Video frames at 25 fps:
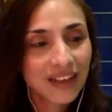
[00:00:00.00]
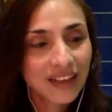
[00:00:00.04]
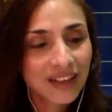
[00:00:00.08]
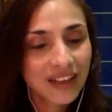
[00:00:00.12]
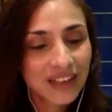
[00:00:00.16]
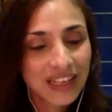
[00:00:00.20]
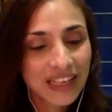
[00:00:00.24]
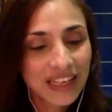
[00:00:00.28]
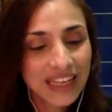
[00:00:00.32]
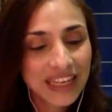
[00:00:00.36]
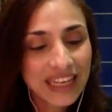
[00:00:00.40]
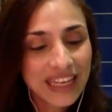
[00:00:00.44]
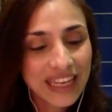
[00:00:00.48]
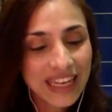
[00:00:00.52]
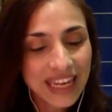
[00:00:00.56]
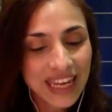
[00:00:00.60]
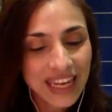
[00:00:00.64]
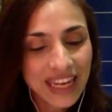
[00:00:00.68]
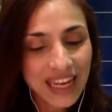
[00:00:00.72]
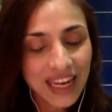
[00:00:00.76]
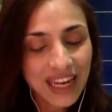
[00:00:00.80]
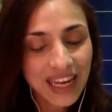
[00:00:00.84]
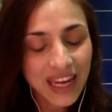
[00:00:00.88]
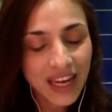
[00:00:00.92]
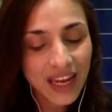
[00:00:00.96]

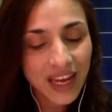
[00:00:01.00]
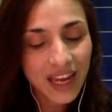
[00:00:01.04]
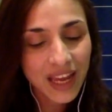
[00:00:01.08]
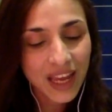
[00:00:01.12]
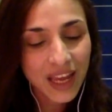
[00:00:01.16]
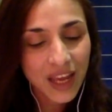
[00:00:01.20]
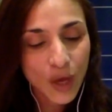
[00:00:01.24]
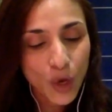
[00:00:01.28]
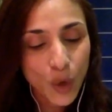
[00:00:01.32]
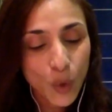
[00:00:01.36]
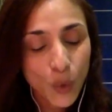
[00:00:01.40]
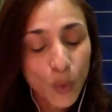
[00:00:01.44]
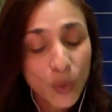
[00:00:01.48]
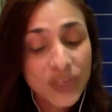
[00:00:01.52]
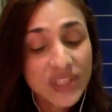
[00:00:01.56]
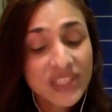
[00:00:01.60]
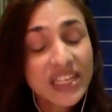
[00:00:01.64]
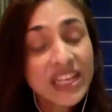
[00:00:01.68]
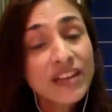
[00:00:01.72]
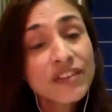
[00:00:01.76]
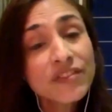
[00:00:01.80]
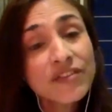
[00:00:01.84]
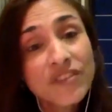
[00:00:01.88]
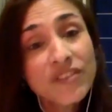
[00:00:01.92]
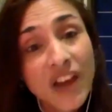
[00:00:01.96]
he was
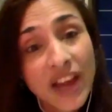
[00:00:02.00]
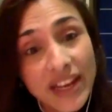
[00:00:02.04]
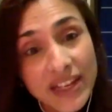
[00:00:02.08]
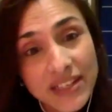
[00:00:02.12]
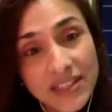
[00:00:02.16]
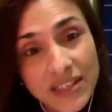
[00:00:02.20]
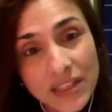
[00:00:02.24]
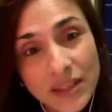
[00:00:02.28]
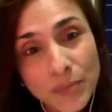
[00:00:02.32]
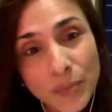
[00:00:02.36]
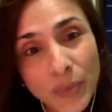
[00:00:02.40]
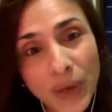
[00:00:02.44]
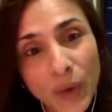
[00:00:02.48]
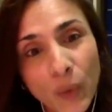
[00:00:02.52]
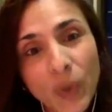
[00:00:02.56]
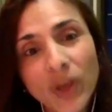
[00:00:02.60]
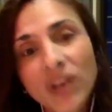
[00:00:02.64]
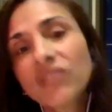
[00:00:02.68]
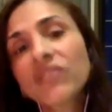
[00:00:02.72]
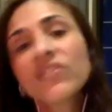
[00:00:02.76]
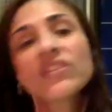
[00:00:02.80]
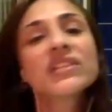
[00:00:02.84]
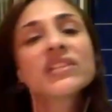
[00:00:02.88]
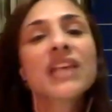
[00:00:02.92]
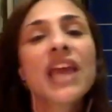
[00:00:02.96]
invited by one
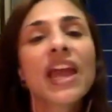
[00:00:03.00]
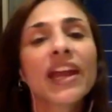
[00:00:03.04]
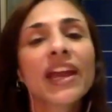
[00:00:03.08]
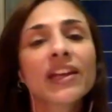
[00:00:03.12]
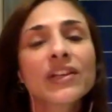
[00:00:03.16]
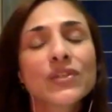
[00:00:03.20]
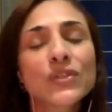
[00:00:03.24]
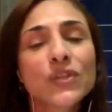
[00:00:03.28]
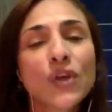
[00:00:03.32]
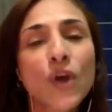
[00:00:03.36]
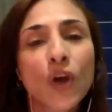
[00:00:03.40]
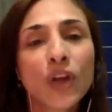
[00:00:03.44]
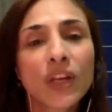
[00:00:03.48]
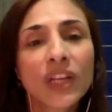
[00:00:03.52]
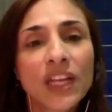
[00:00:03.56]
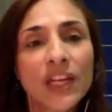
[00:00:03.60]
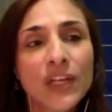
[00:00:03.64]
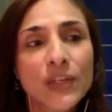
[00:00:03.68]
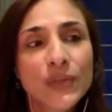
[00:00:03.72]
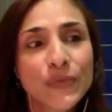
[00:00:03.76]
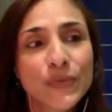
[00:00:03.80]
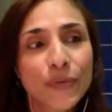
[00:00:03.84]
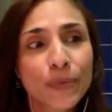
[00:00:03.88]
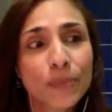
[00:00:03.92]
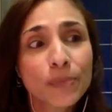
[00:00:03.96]
of his
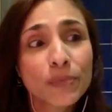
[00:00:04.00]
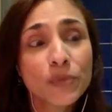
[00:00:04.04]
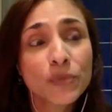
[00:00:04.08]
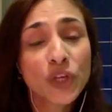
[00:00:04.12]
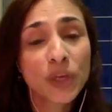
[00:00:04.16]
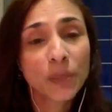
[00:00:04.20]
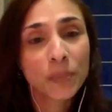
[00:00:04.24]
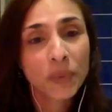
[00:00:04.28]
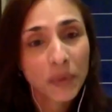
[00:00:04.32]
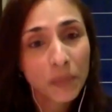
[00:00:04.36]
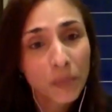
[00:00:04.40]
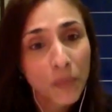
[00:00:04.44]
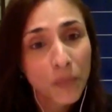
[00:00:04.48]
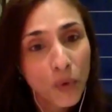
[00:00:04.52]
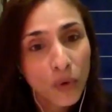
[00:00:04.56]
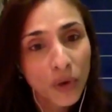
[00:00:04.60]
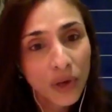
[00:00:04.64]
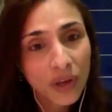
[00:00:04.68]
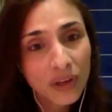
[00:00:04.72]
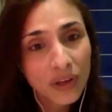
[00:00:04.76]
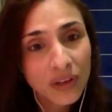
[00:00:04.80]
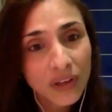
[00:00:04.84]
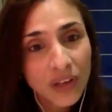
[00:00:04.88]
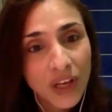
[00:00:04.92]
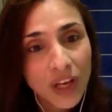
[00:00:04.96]
ex-colleagues from JP
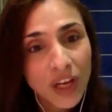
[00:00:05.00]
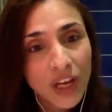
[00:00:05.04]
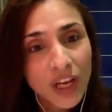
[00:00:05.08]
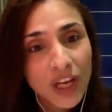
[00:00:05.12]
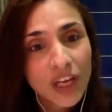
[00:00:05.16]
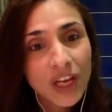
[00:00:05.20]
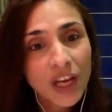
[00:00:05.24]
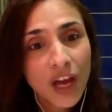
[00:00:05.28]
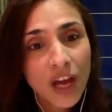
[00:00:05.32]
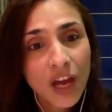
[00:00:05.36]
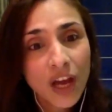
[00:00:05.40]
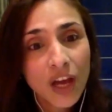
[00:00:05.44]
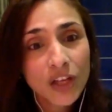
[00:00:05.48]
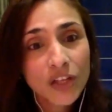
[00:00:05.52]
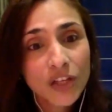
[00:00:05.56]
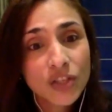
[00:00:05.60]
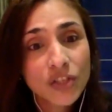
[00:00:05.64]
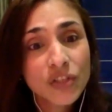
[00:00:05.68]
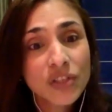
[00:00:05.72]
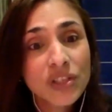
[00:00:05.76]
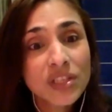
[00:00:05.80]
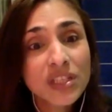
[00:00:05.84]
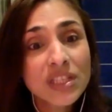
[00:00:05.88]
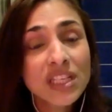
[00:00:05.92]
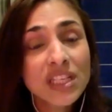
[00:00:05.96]
Morgan
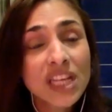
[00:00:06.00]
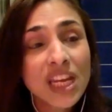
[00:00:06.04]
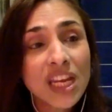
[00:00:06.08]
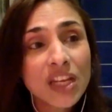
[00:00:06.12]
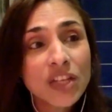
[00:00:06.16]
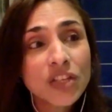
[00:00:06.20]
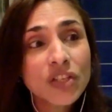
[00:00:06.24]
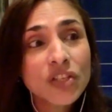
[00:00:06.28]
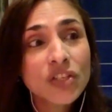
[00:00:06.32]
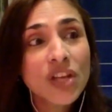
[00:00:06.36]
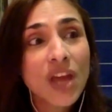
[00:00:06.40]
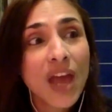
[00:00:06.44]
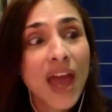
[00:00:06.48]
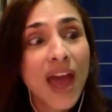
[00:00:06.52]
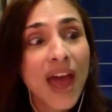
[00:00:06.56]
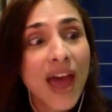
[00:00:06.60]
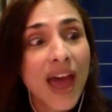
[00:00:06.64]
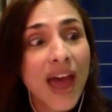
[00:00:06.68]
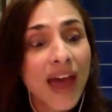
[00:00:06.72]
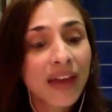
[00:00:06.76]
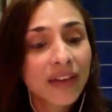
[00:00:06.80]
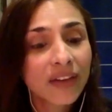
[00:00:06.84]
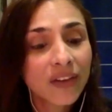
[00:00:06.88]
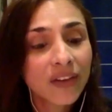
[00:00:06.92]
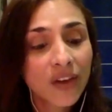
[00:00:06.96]
to teach
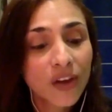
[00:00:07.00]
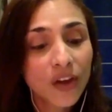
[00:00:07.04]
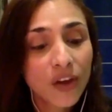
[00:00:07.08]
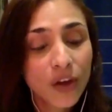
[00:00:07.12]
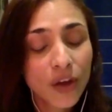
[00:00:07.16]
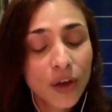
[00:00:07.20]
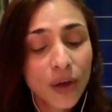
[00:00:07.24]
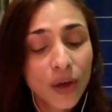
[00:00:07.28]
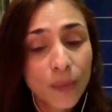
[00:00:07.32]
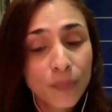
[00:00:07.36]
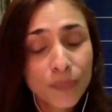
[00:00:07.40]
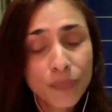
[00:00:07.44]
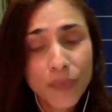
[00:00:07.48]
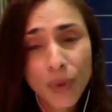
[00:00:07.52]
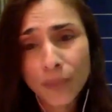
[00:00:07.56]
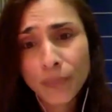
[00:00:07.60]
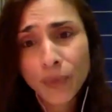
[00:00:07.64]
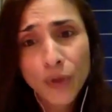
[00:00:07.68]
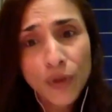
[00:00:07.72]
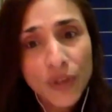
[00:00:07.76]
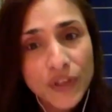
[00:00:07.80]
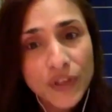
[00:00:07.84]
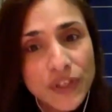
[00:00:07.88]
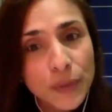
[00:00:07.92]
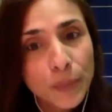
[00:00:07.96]
at a
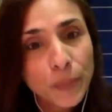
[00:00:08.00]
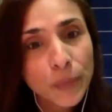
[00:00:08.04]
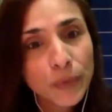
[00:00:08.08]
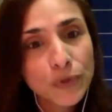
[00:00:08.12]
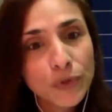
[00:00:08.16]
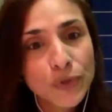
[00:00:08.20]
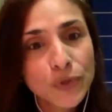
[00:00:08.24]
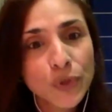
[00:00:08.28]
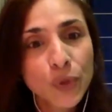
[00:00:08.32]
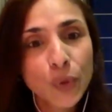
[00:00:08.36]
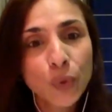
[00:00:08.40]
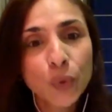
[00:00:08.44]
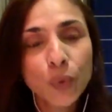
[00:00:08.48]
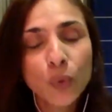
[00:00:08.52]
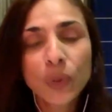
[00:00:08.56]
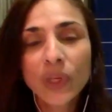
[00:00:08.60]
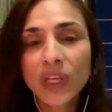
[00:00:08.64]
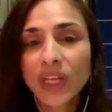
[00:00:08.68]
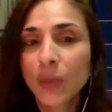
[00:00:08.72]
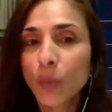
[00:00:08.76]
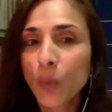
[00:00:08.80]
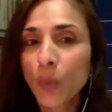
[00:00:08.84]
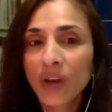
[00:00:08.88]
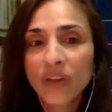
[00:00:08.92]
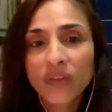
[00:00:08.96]
municipal school
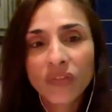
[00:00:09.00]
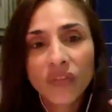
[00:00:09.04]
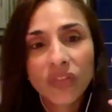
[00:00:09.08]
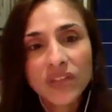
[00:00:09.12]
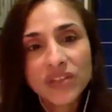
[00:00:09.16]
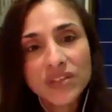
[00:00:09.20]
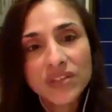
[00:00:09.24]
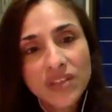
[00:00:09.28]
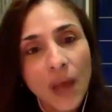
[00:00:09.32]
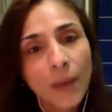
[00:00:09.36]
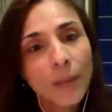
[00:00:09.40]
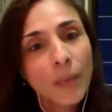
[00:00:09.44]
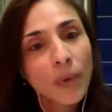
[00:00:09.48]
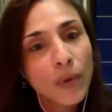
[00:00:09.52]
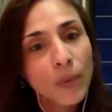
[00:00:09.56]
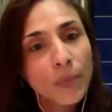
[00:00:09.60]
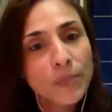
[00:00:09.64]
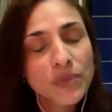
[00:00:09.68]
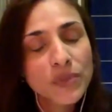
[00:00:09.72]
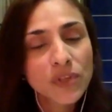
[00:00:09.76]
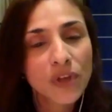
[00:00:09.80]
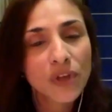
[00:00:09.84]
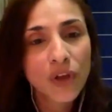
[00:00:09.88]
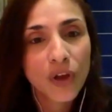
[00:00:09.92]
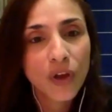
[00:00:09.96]
in one of the
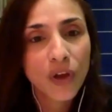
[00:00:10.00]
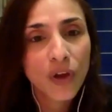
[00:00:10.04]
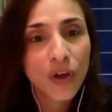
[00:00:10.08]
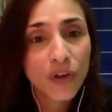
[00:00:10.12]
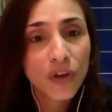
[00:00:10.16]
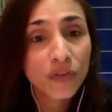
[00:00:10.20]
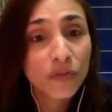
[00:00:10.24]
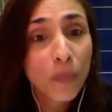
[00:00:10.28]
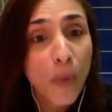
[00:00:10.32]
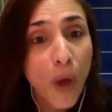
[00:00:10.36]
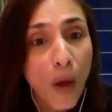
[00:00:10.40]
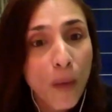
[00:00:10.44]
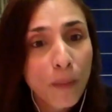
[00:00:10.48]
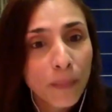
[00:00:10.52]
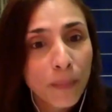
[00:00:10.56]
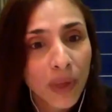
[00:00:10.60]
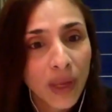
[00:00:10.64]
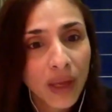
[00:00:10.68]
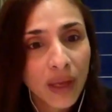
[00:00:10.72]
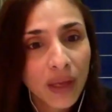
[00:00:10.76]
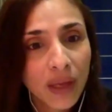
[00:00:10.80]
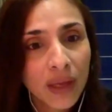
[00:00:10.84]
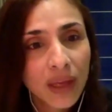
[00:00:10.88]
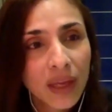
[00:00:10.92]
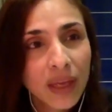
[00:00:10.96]
suburbs of
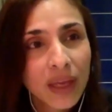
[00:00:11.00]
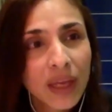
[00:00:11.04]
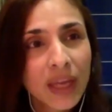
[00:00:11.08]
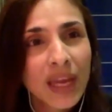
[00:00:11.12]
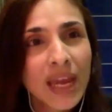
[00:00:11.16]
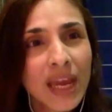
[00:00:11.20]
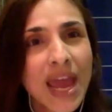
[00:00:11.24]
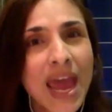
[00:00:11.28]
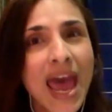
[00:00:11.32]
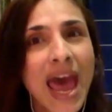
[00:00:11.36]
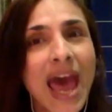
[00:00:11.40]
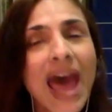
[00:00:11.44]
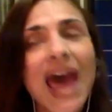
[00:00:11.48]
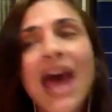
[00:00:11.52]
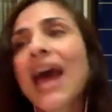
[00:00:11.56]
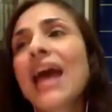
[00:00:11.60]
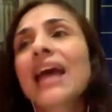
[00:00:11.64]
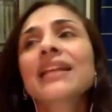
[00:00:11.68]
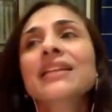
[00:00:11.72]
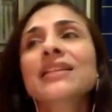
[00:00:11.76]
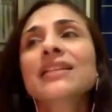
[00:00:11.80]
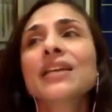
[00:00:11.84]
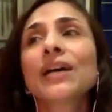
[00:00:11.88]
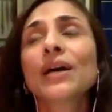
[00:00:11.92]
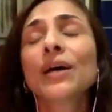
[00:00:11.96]
Bombay.
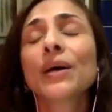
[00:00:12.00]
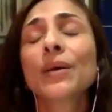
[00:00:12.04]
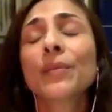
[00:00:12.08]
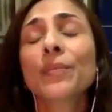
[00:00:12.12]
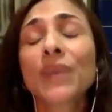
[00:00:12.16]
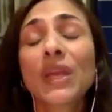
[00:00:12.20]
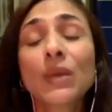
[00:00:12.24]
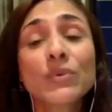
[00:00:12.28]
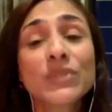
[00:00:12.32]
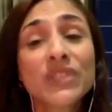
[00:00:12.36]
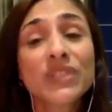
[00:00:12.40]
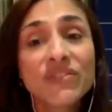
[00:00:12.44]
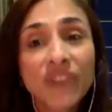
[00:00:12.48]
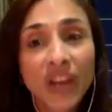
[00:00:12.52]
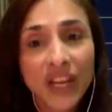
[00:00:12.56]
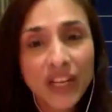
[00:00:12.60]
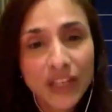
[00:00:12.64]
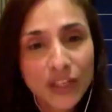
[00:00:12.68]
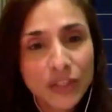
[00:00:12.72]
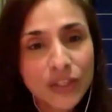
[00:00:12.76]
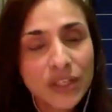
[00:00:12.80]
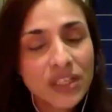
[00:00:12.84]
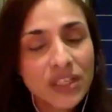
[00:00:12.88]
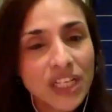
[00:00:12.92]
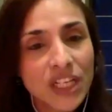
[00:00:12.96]
And he was
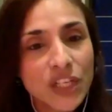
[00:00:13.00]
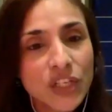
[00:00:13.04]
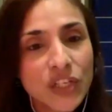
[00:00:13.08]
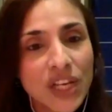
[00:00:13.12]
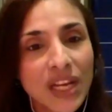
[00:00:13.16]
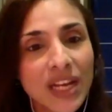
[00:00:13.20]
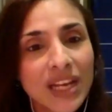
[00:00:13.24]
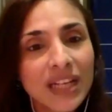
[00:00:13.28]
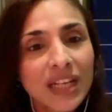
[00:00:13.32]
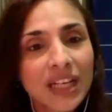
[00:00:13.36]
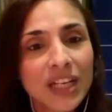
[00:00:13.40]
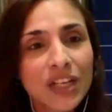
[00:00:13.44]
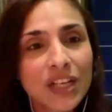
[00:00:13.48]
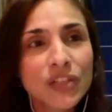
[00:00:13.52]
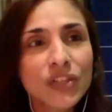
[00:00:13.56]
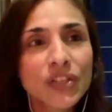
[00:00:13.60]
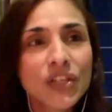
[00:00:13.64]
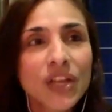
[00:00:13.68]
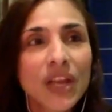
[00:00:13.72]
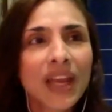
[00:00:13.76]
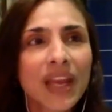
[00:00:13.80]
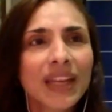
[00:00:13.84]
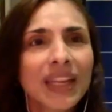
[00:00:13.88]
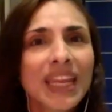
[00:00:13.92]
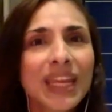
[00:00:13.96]
invited to teach English.
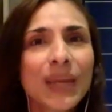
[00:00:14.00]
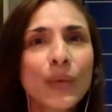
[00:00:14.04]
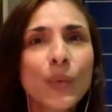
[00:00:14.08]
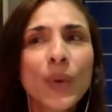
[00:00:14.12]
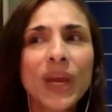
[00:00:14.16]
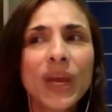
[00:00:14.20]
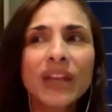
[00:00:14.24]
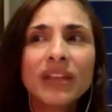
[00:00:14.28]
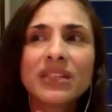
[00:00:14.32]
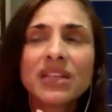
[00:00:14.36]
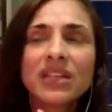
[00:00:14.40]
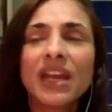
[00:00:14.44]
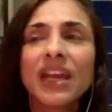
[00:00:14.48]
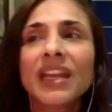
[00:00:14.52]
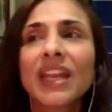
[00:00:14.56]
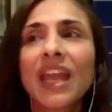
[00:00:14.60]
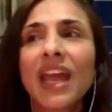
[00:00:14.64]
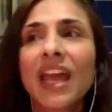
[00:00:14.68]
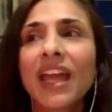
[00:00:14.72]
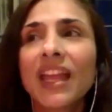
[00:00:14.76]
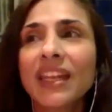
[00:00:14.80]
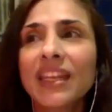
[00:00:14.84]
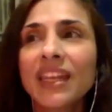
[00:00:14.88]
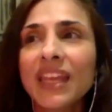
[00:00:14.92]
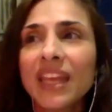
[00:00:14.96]
And he went
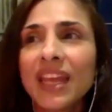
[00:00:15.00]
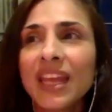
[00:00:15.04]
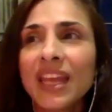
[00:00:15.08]
and